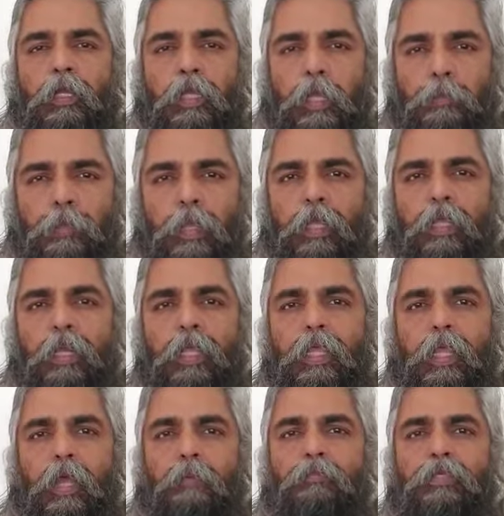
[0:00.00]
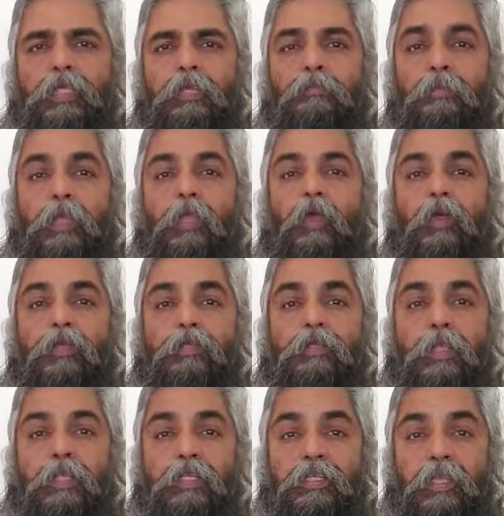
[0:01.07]
typically comes in because
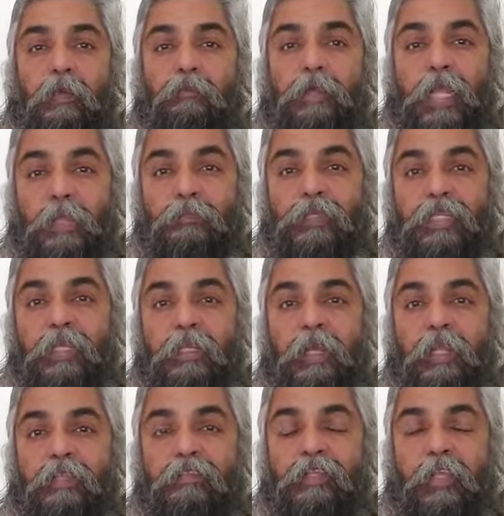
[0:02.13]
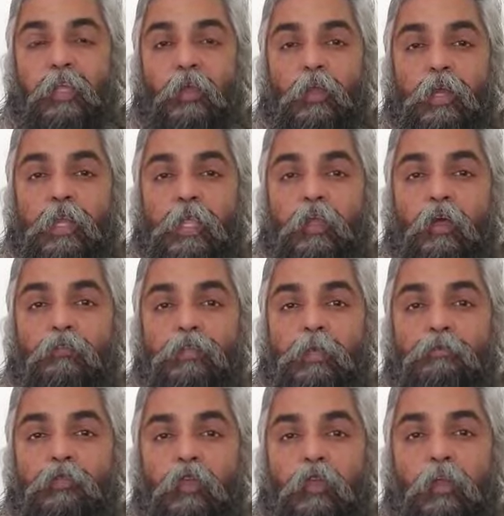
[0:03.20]
there is some deep-seated insecurity of
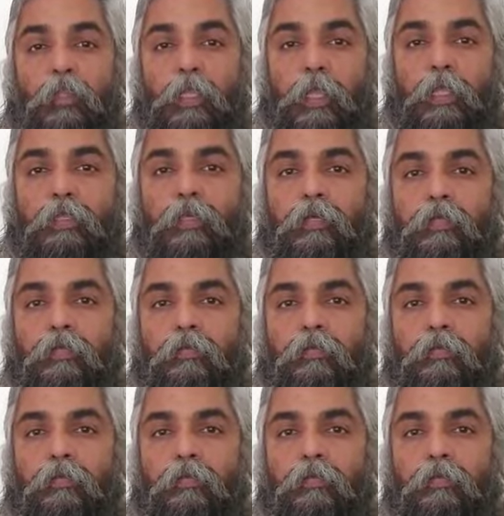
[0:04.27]
some sort or the other.